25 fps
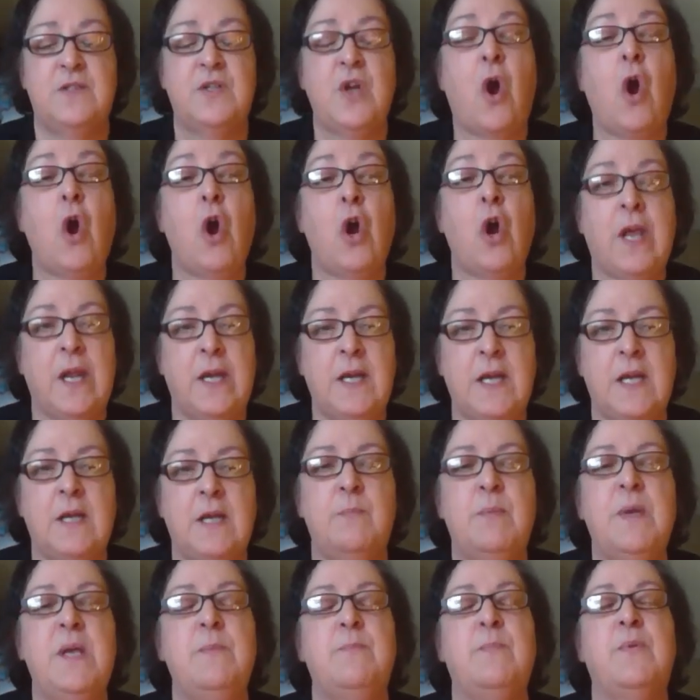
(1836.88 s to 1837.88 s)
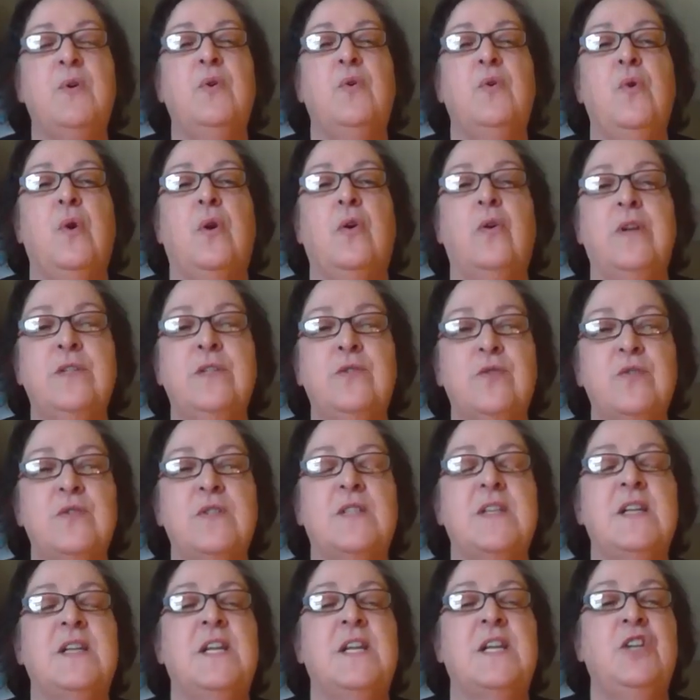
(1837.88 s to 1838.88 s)
targeting people who are
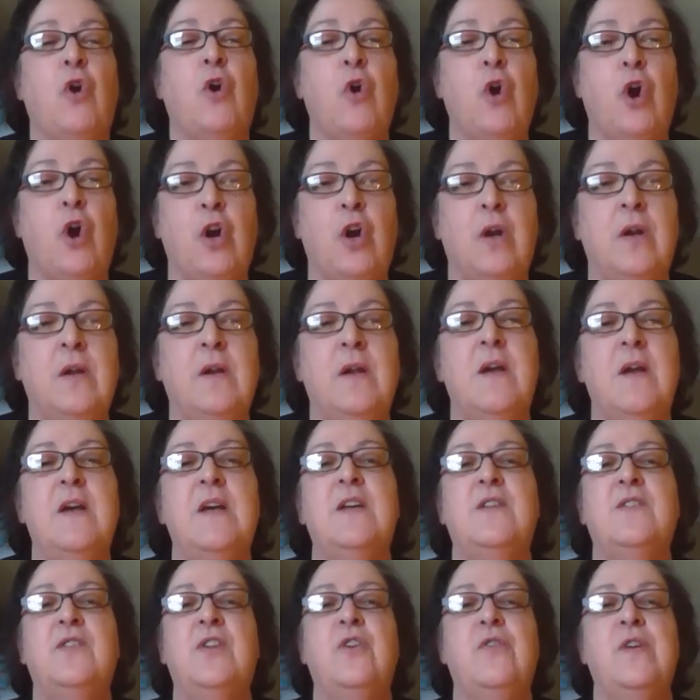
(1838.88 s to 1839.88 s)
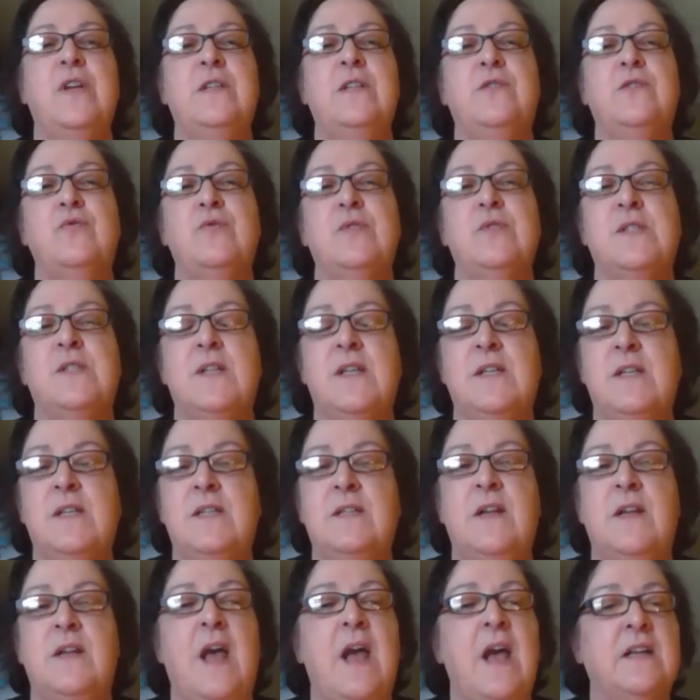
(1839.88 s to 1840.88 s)
interested in art. They're interested
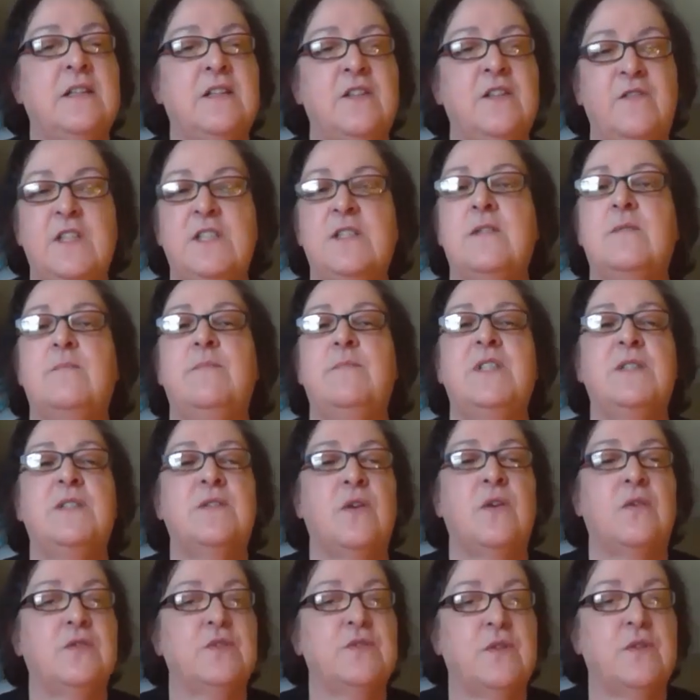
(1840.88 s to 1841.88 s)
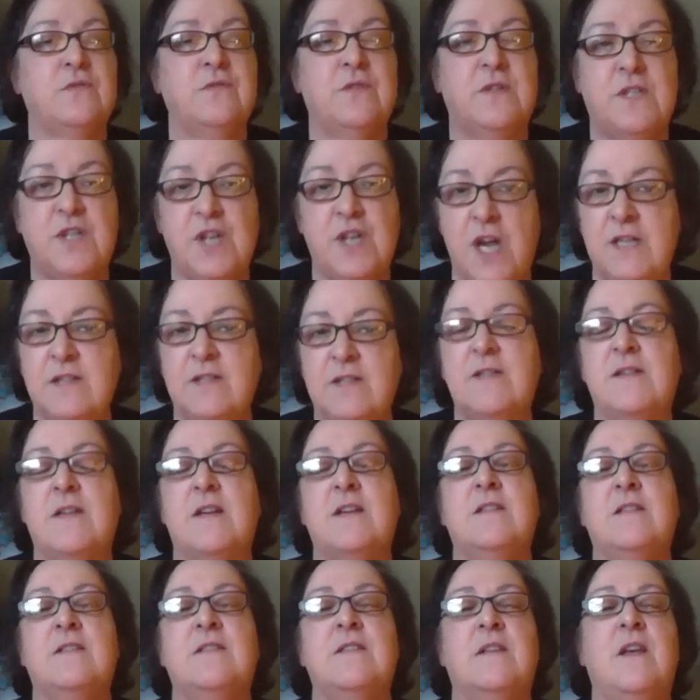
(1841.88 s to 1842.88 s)
in activism and social
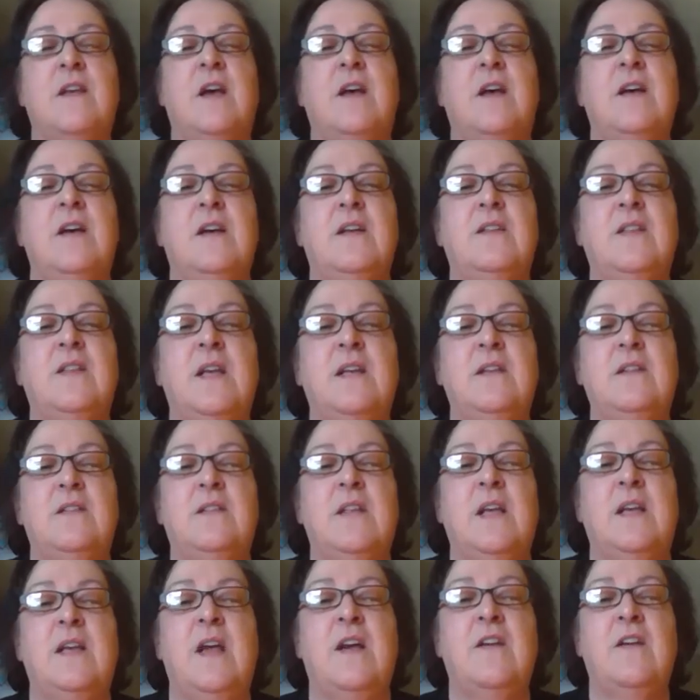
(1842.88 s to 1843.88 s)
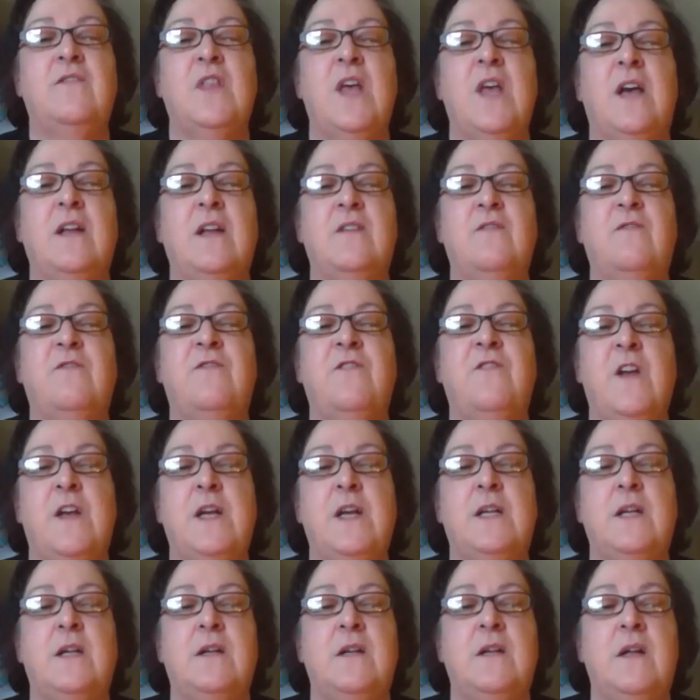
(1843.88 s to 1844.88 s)
justice. They have that
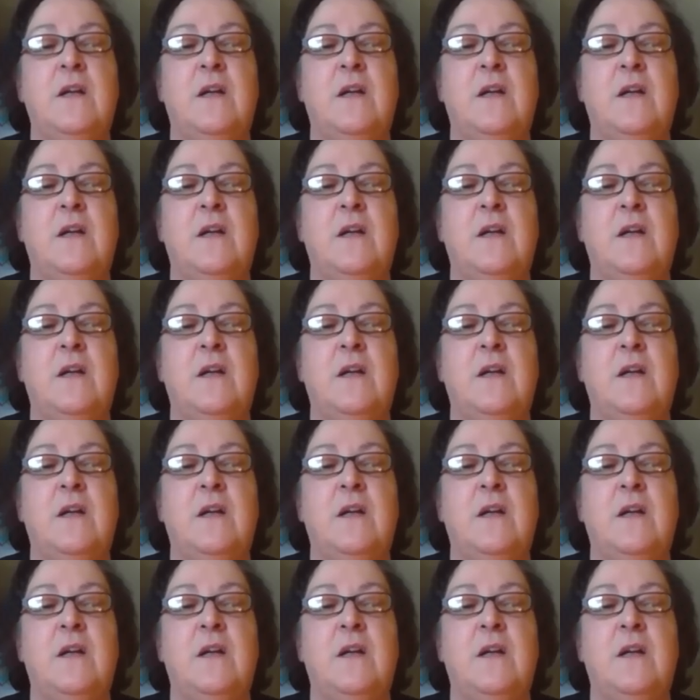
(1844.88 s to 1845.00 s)
fit.